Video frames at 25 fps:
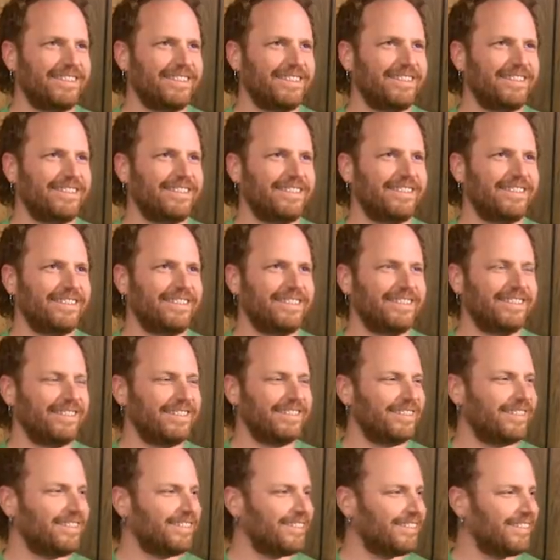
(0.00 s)

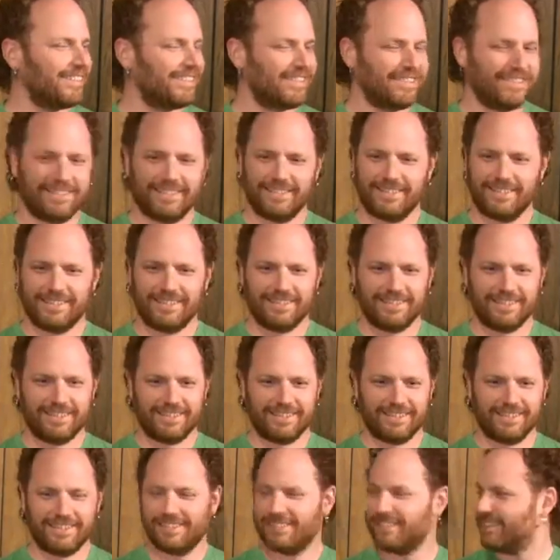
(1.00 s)

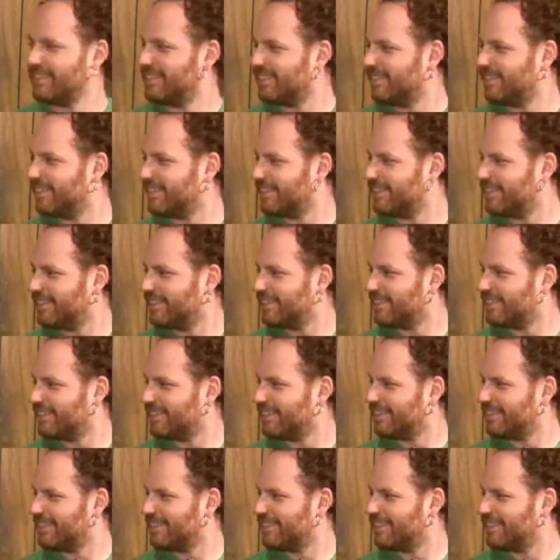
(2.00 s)

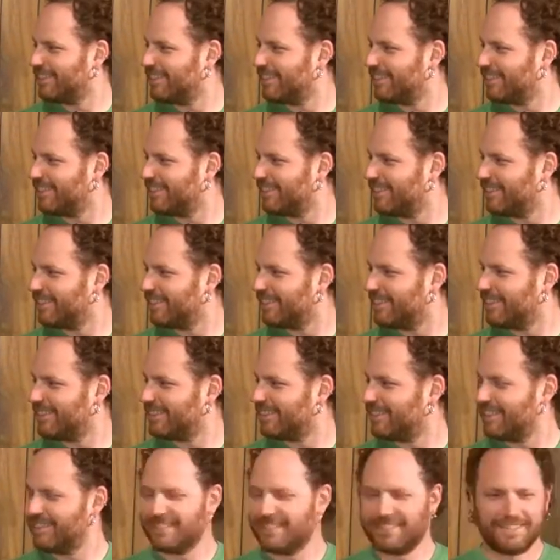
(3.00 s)

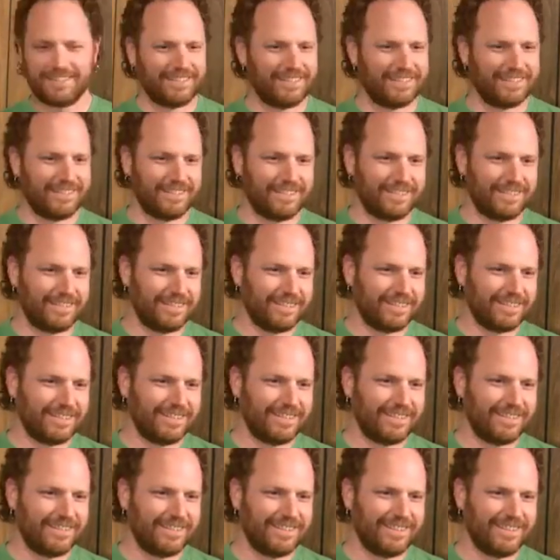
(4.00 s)

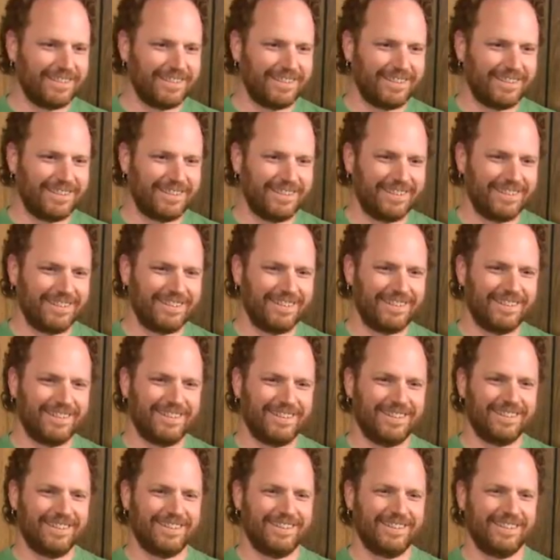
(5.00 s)

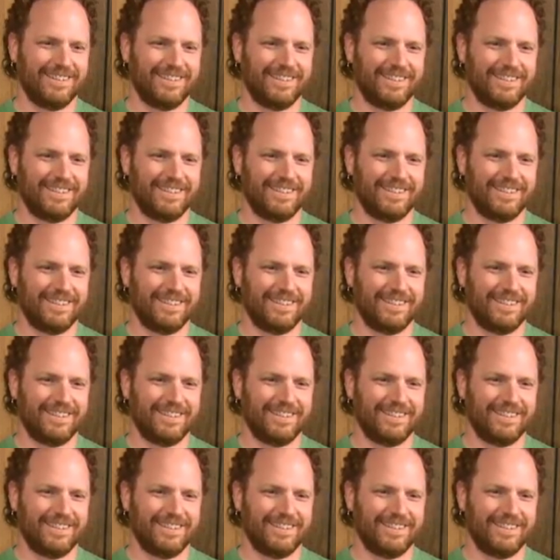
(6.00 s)
The person shown says nothing.